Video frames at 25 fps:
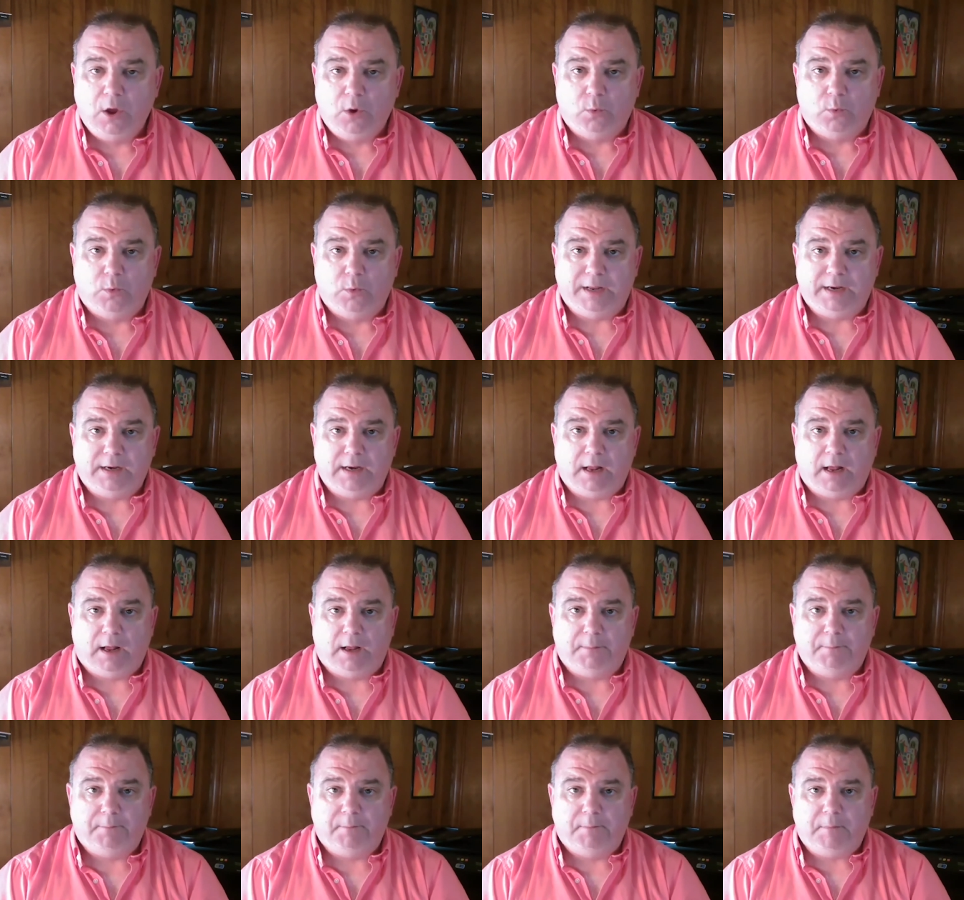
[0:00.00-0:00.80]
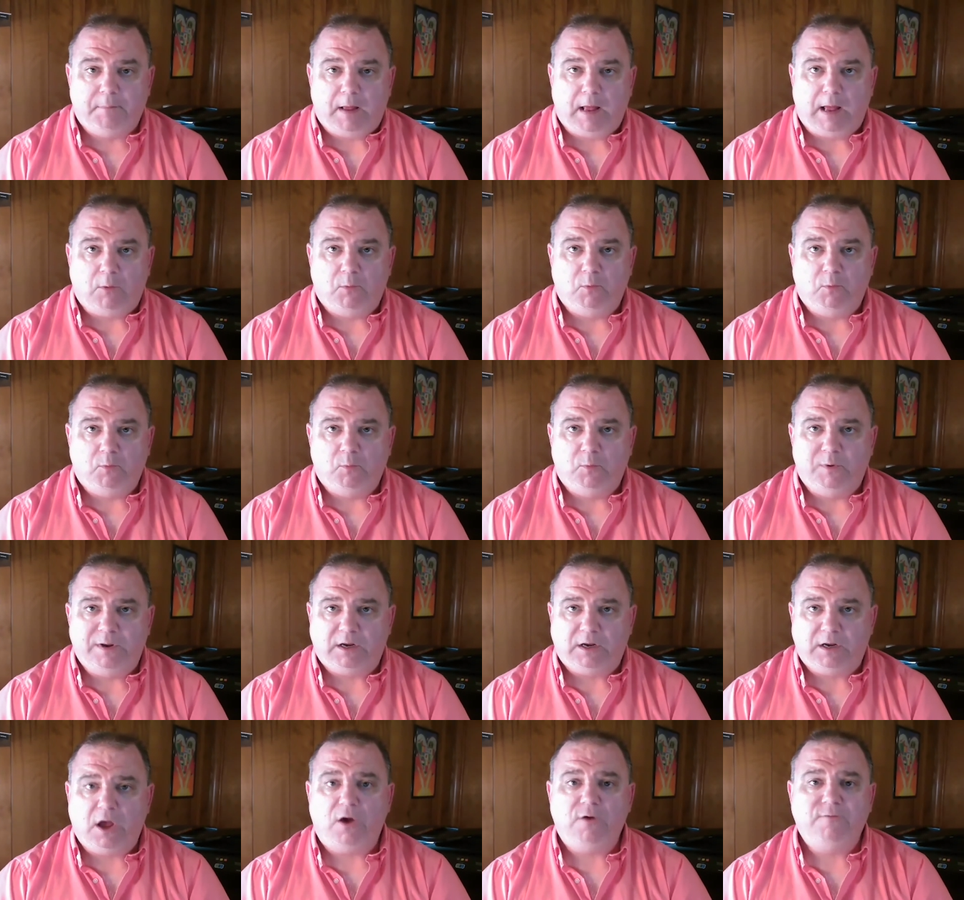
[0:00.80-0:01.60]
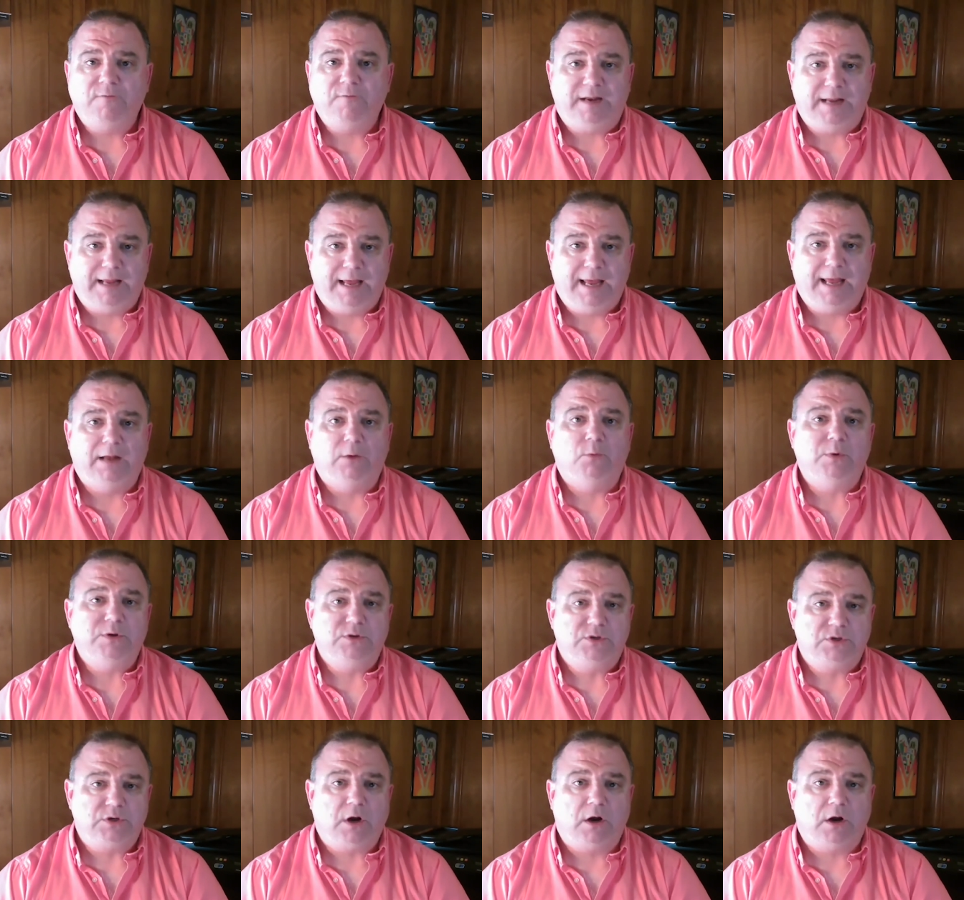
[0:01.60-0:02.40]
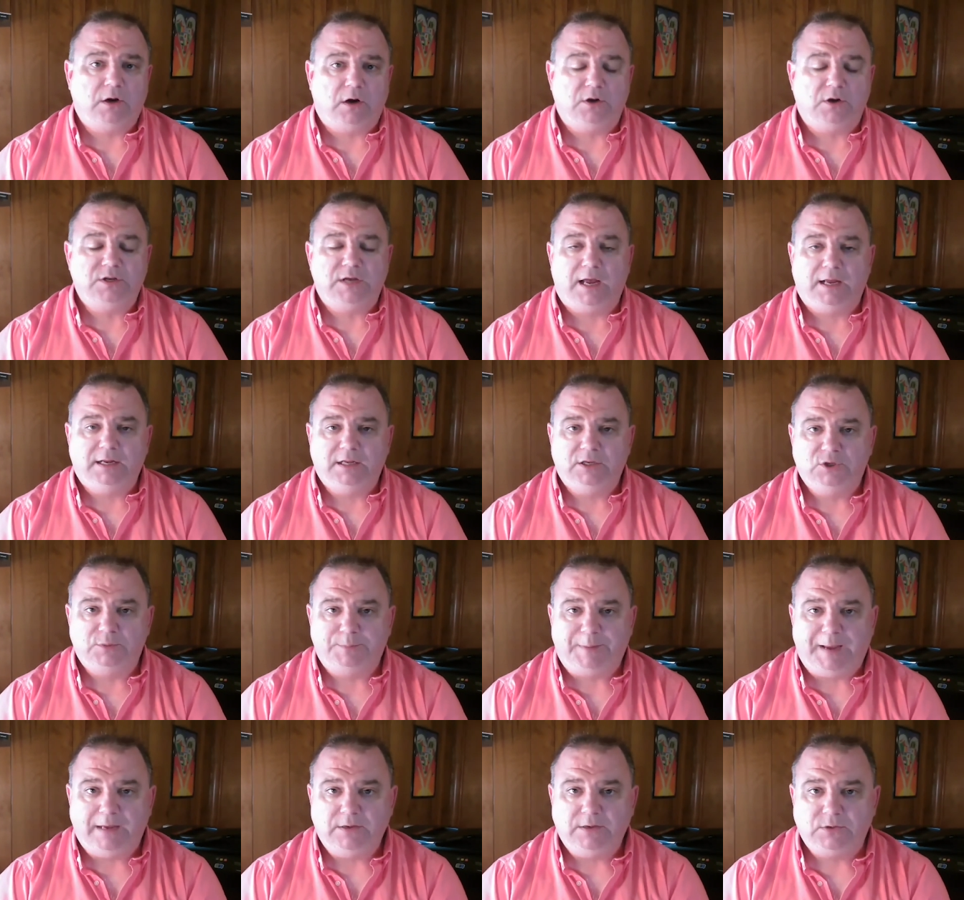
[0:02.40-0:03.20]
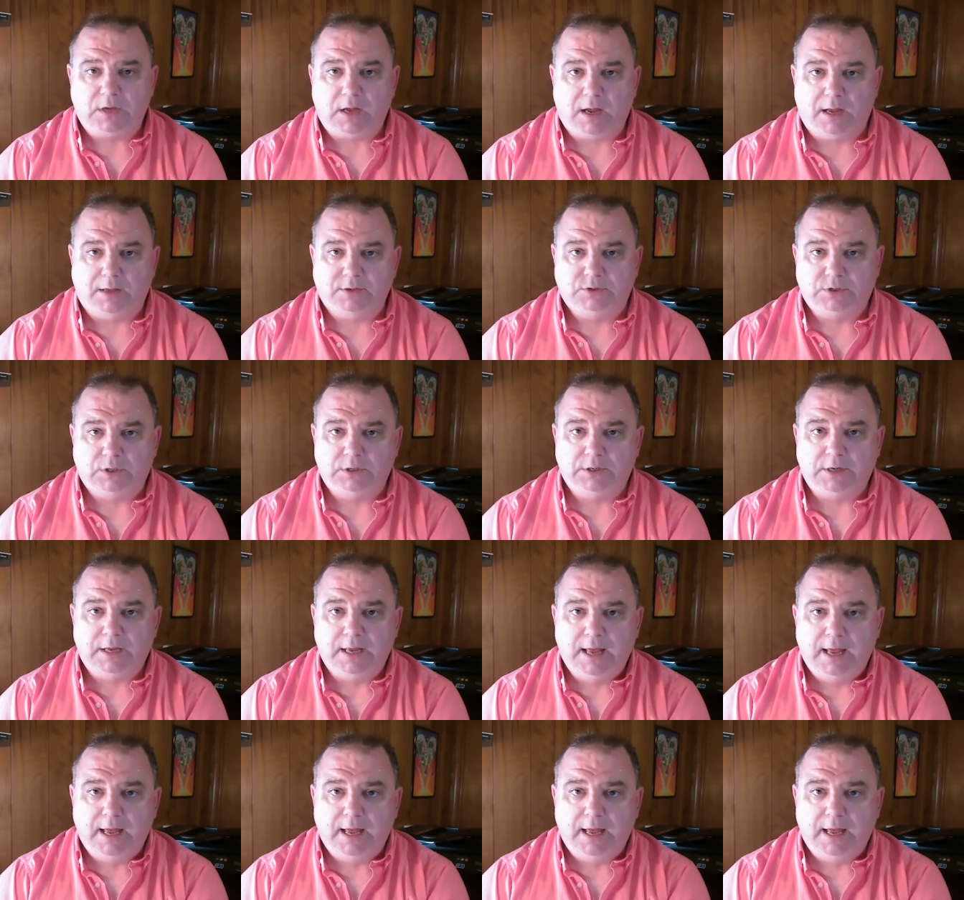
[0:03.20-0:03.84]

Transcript: When um, when COVID hit, we started our Tiny Space concert,